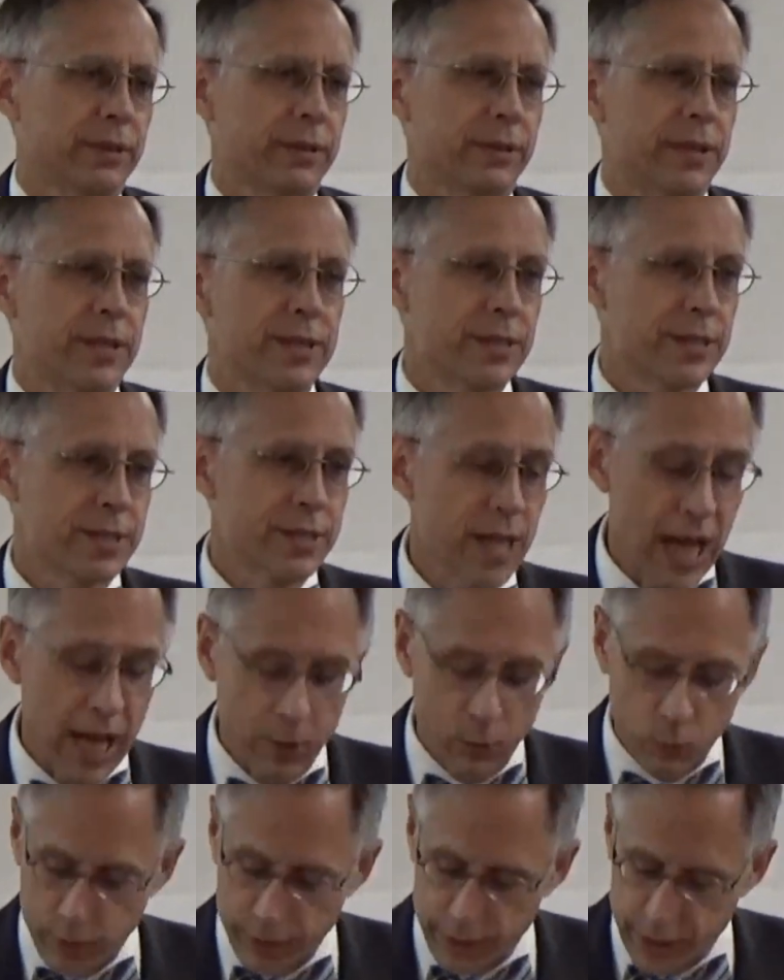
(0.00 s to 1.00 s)
This is
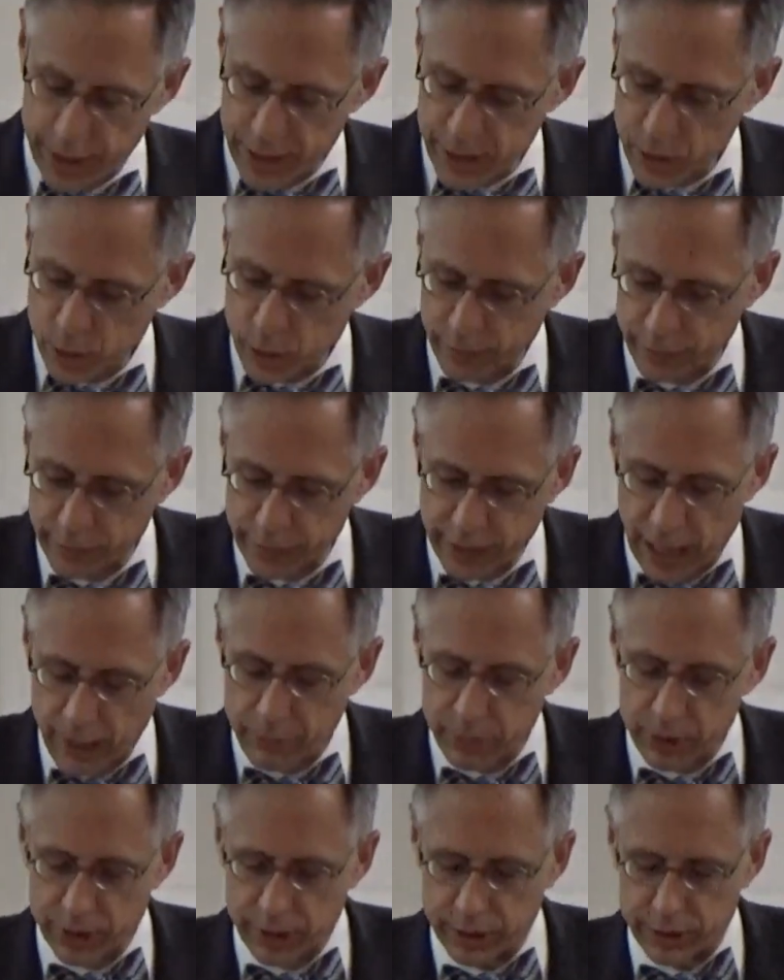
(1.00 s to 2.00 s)
not where the history of
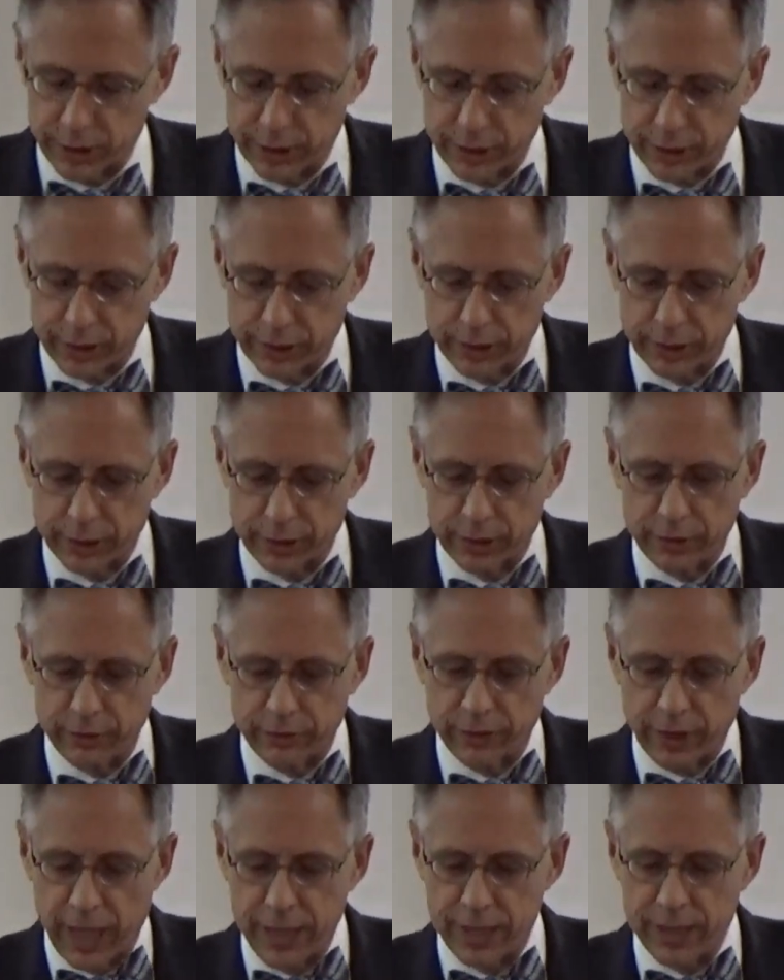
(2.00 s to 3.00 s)
redemption
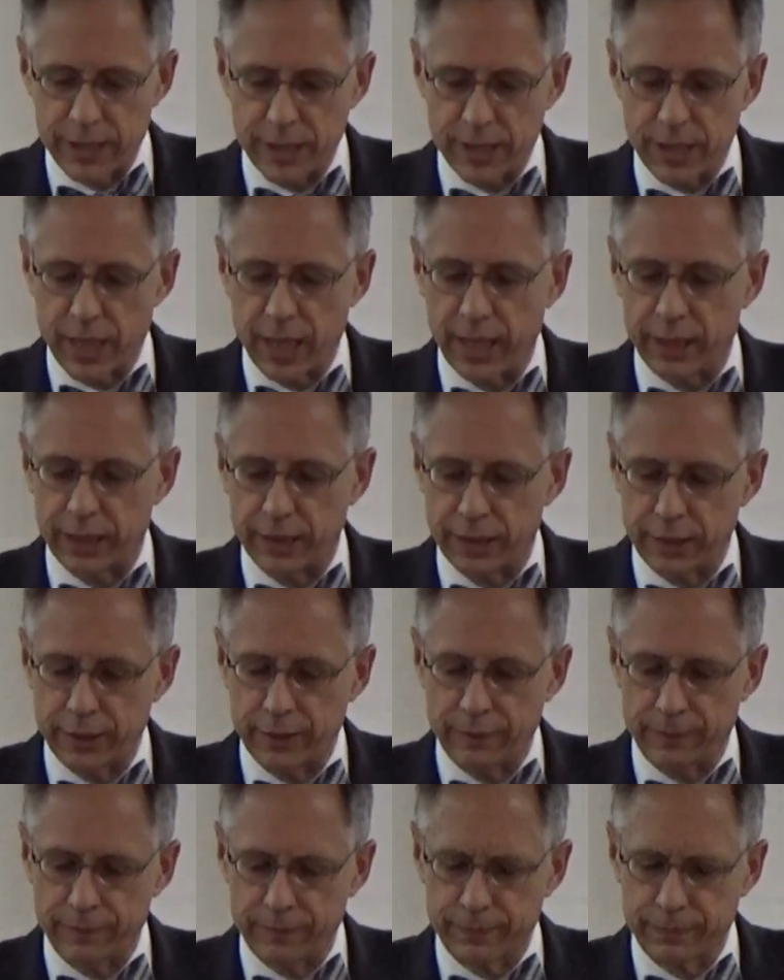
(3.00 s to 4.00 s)
finds its end.
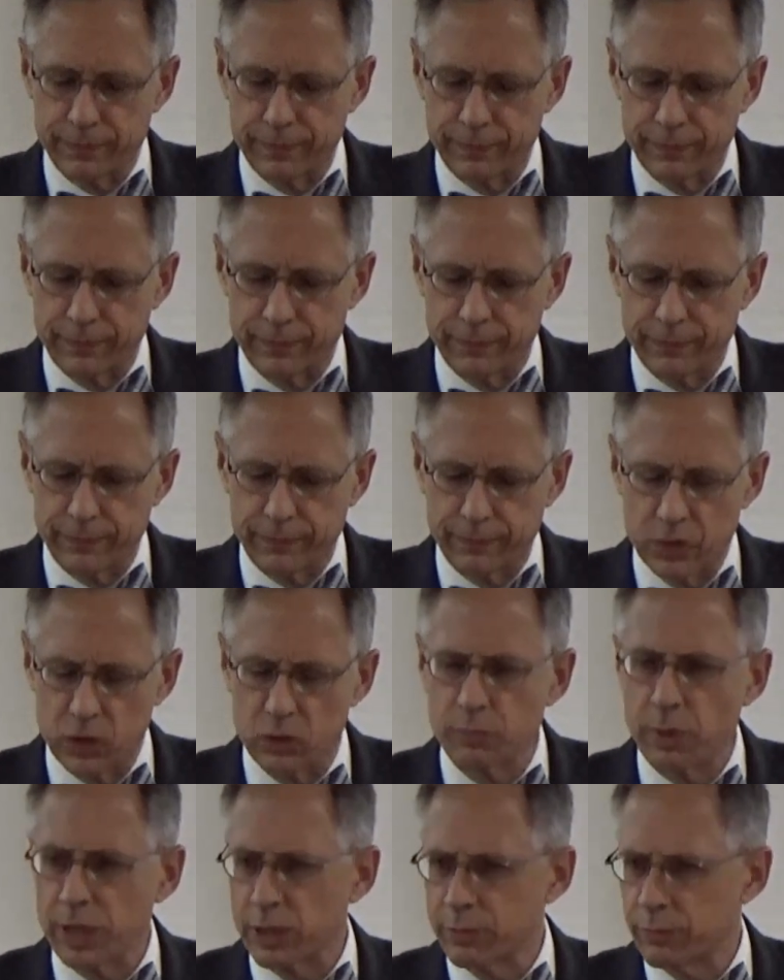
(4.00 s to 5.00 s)
There's
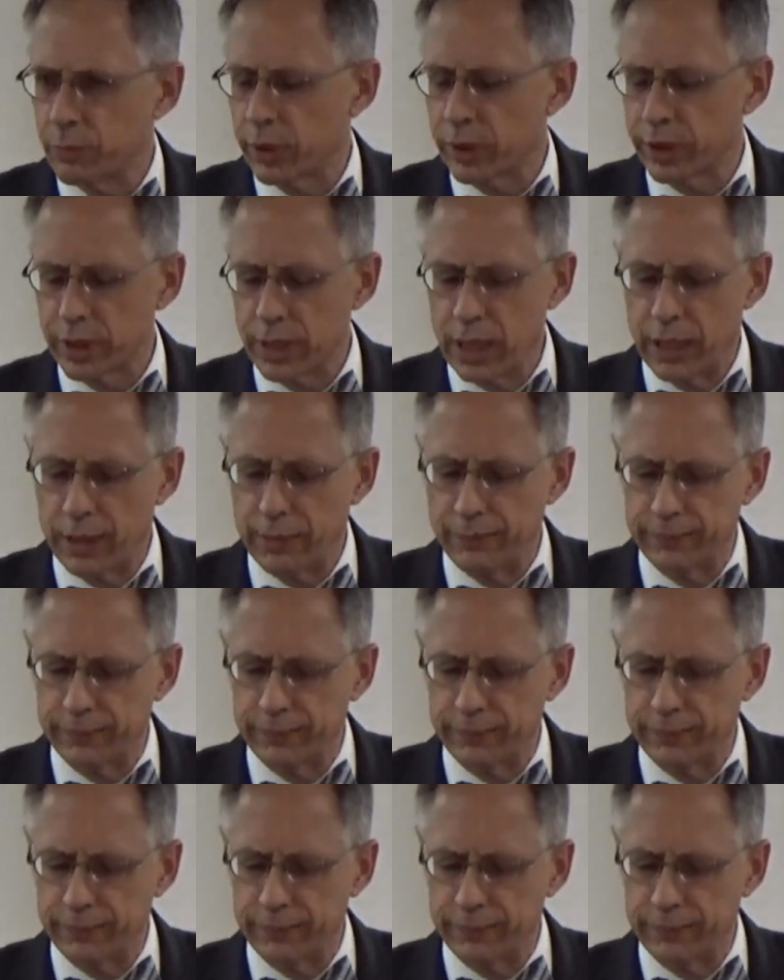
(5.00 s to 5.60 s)
much more to come.